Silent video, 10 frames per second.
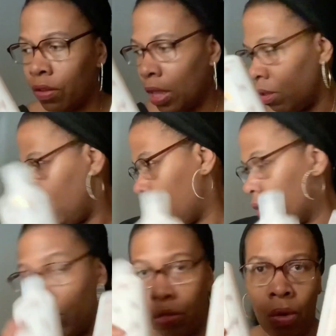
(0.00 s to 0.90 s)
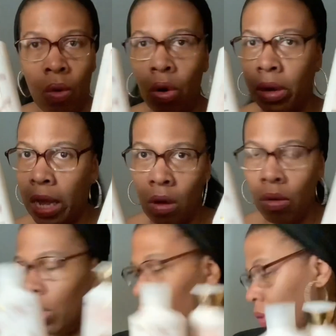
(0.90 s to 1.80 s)
that to throw on that go
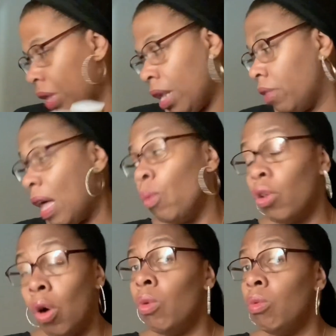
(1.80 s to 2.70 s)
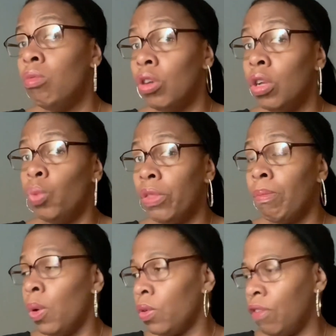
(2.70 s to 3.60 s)
good with any, that will go good with
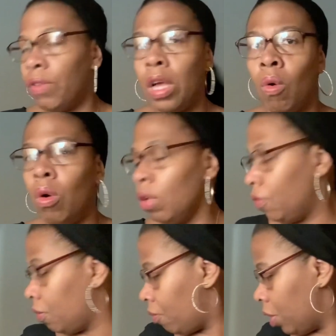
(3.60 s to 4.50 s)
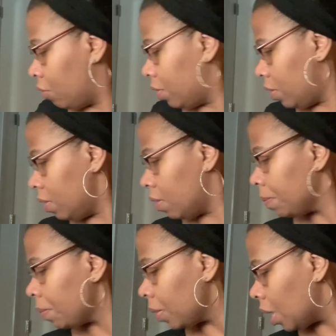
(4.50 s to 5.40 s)
most, if not all of your fragrances.
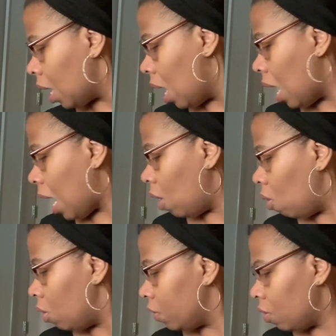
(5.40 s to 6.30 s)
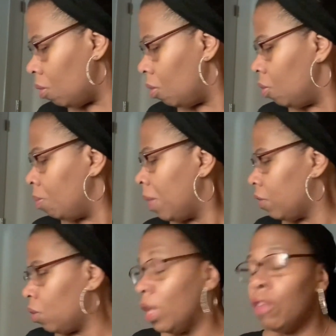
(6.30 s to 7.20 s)
I also, my
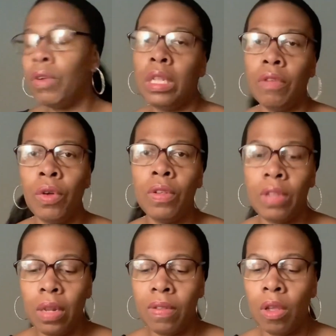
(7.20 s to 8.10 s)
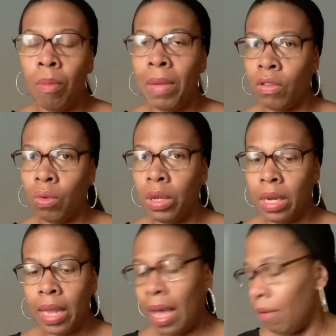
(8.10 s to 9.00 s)
store, it's funny, the first day of the sale, my store
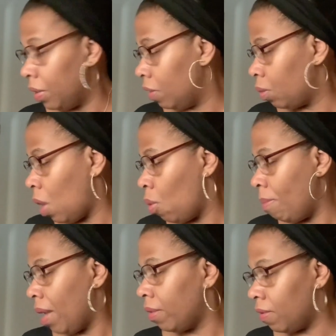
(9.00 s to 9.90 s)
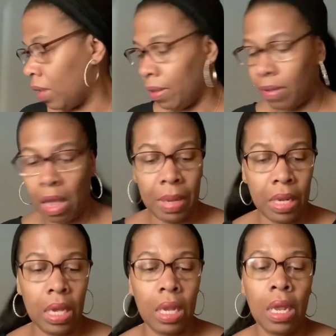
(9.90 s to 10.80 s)
didn't have these. When I went back the second time, it
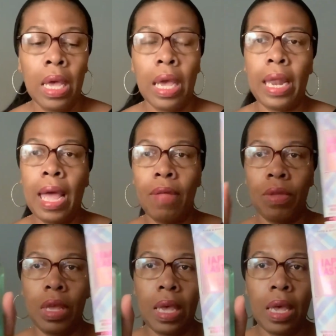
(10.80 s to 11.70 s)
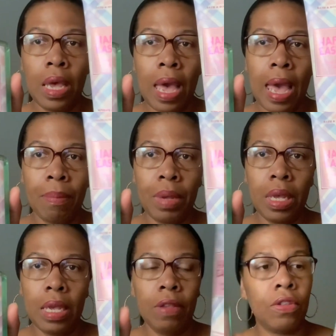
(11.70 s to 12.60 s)
did. It had the Happy
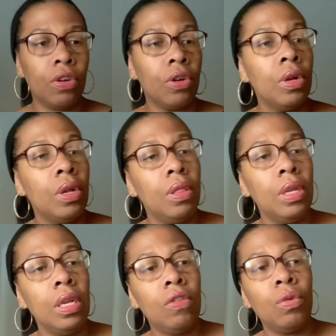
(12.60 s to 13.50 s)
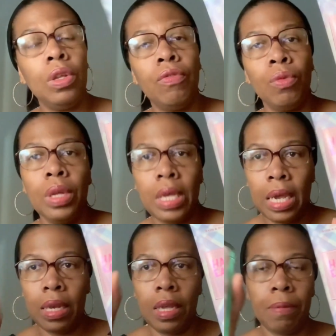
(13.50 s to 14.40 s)
Easter, the Tutti Frutti
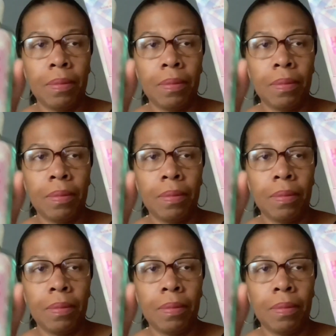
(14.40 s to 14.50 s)
Candy